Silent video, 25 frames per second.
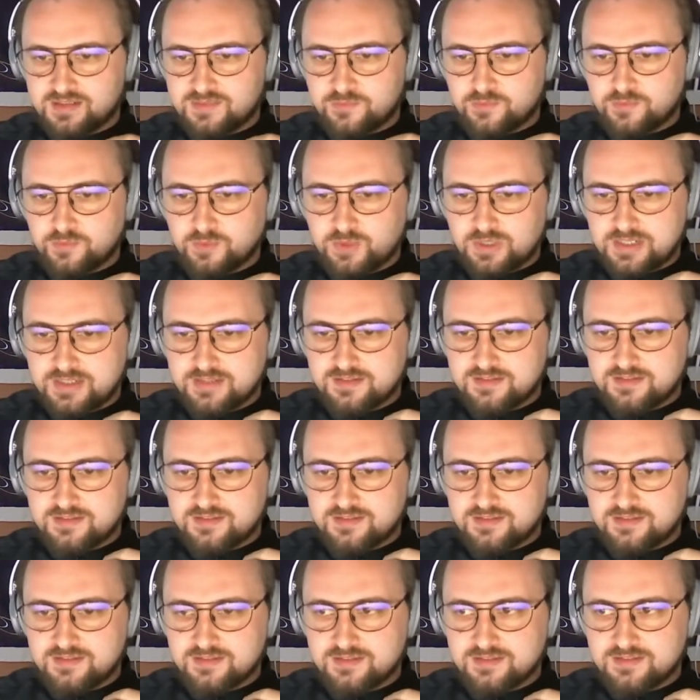of what
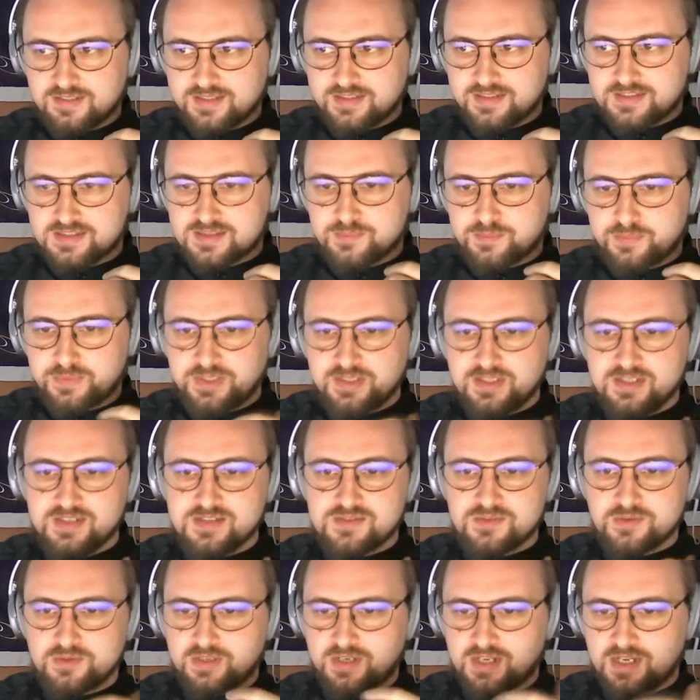that
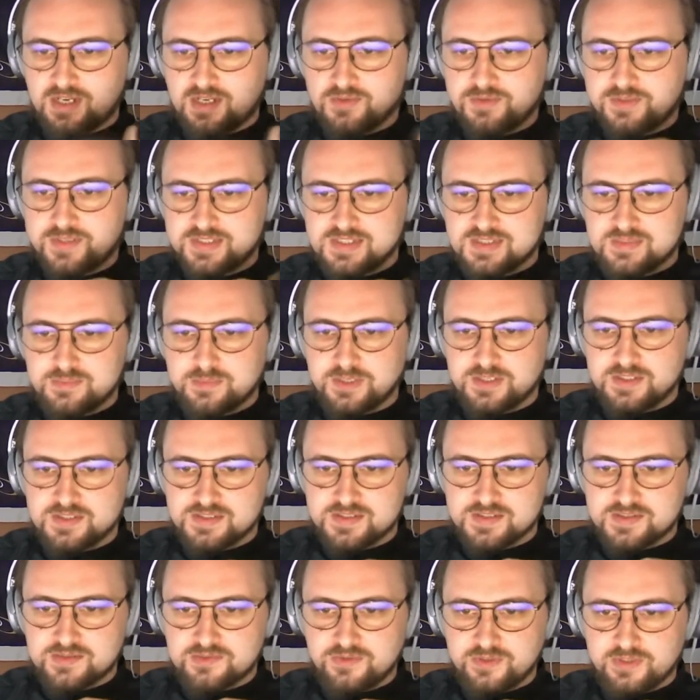space or how that space
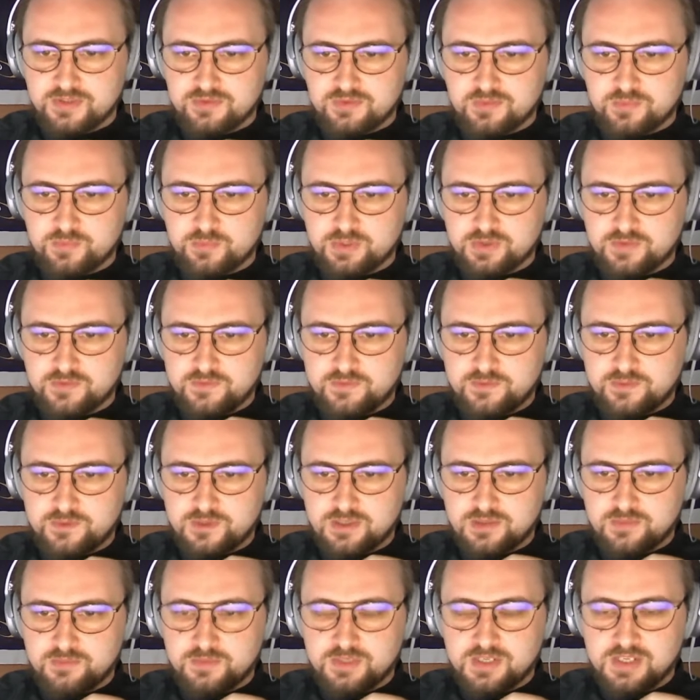is going to
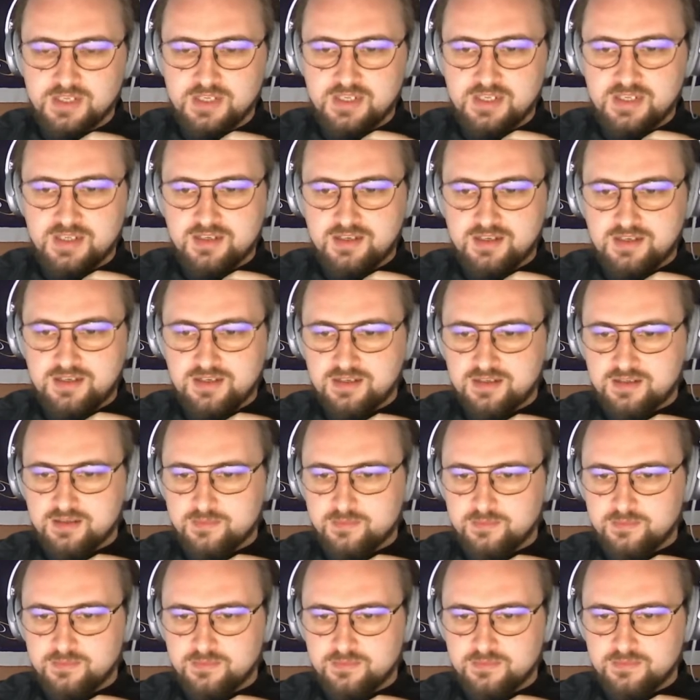perform
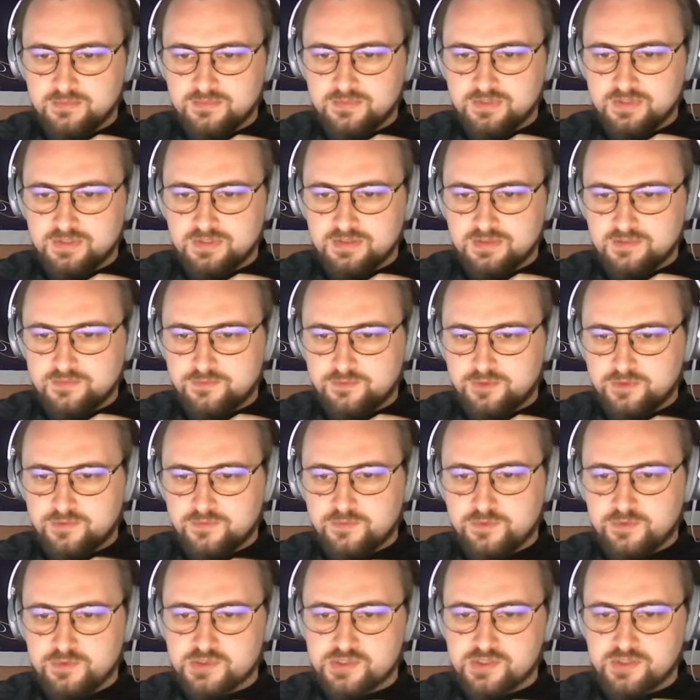for
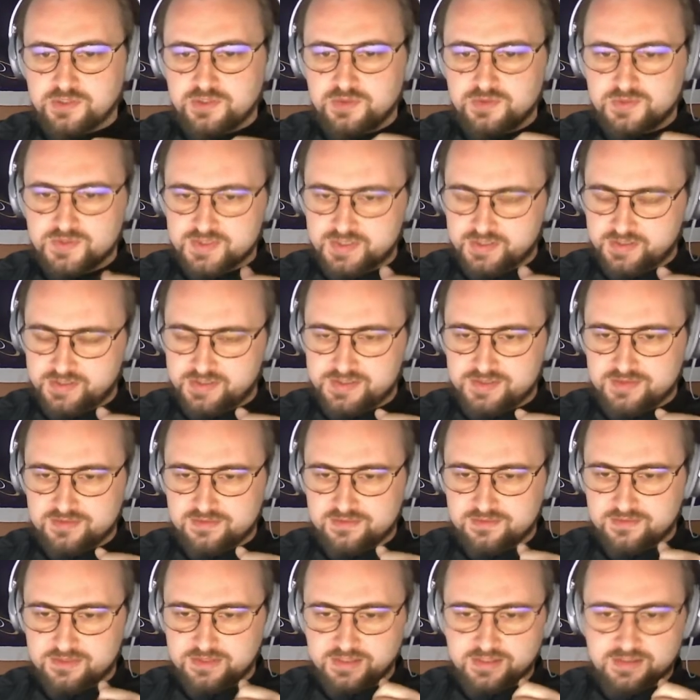future users,
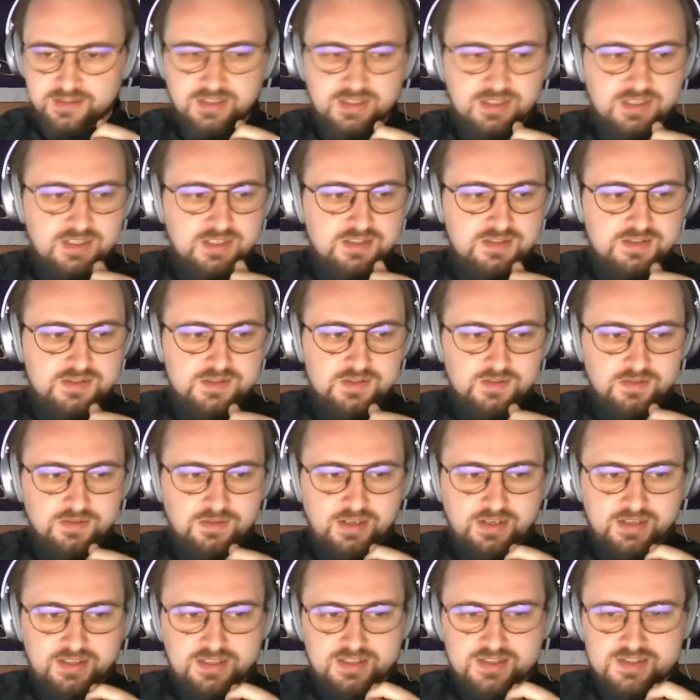right? So
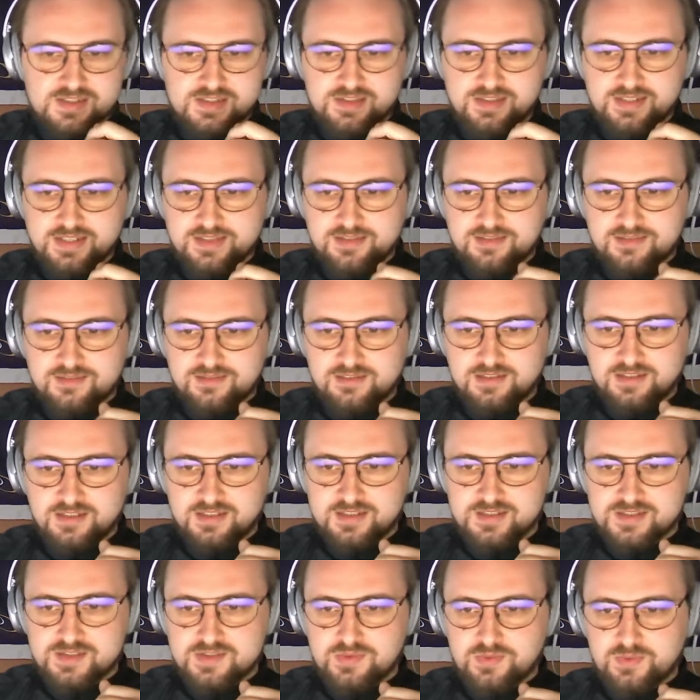I guess that
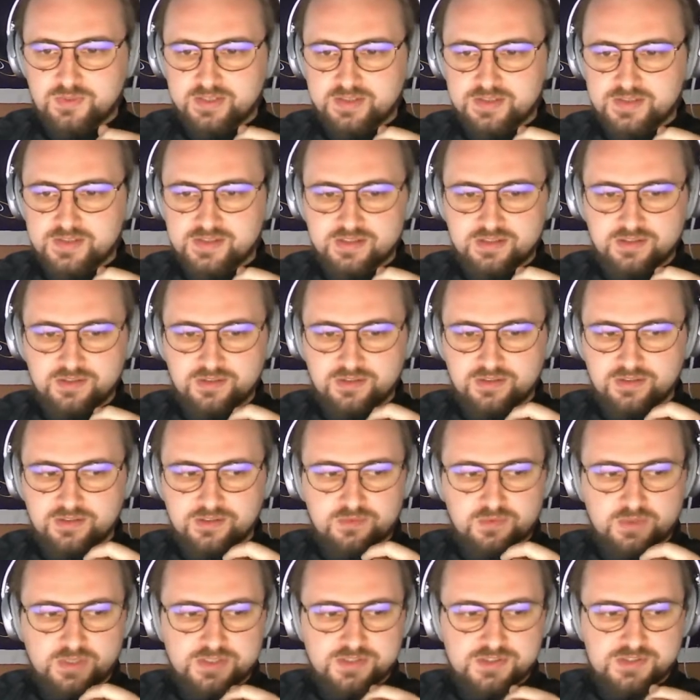is, to answer your
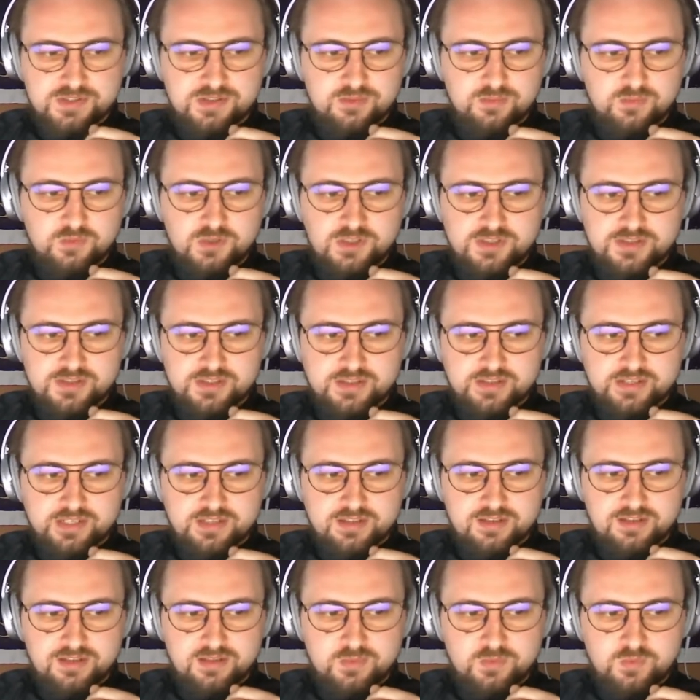question more
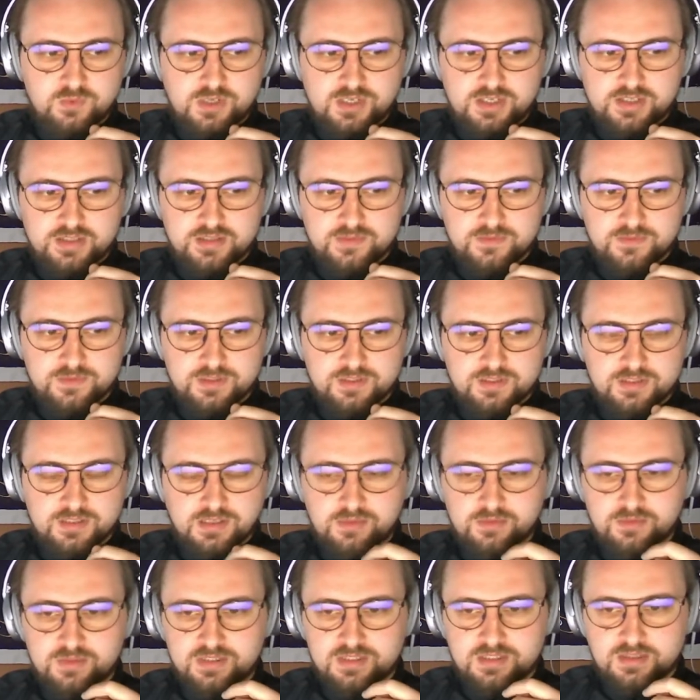directly, one of the
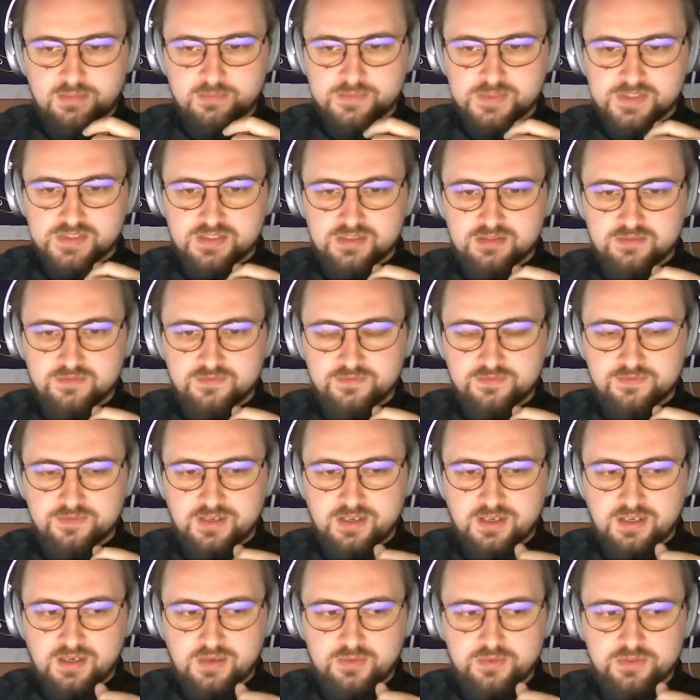outcomes of
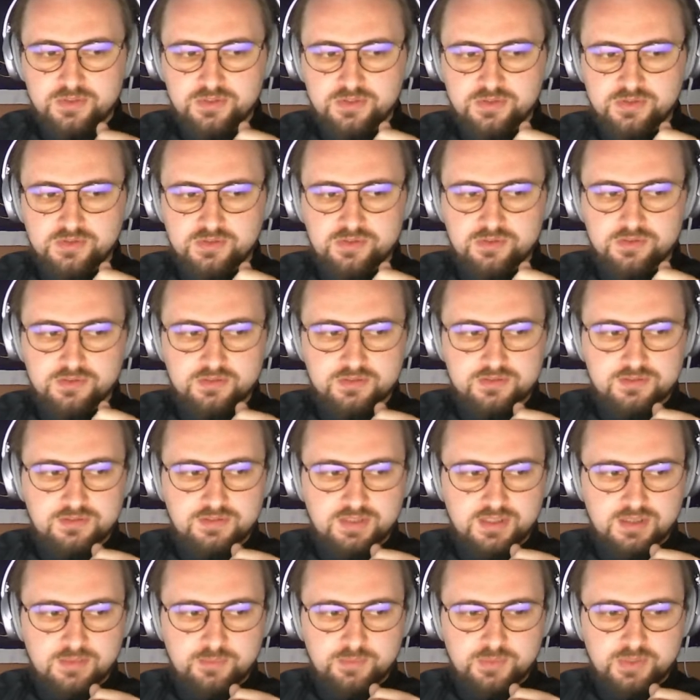how you could
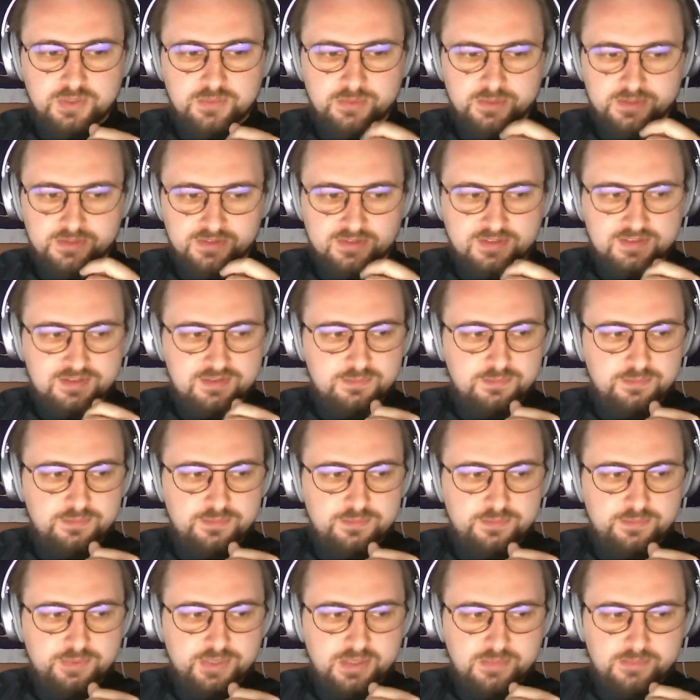implement
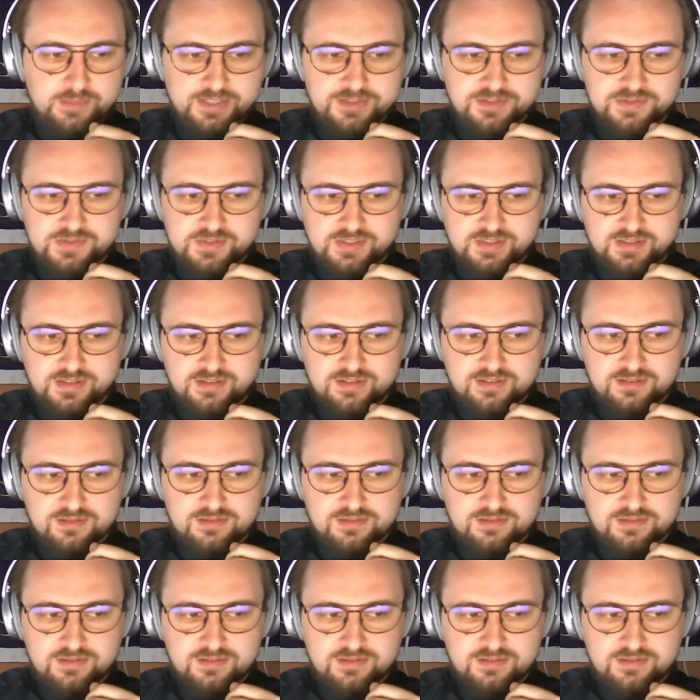parametric